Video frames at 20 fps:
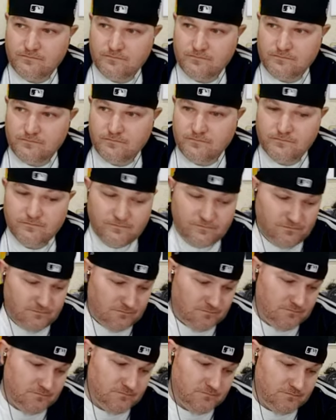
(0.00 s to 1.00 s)

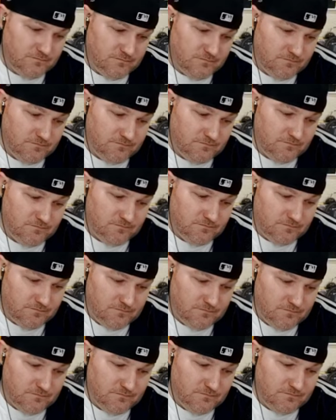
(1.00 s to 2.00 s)

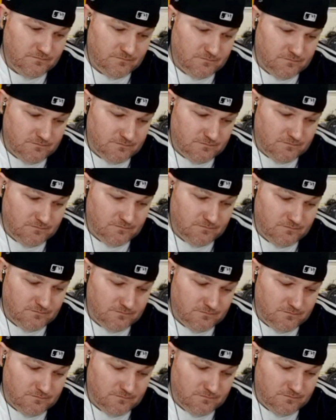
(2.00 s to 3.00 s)

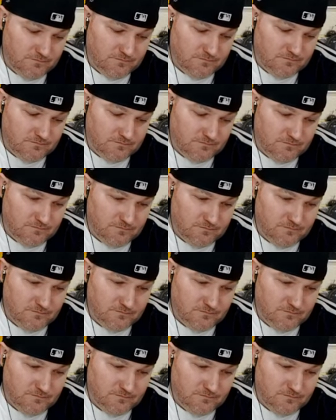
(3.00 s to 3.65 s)
(not speaking)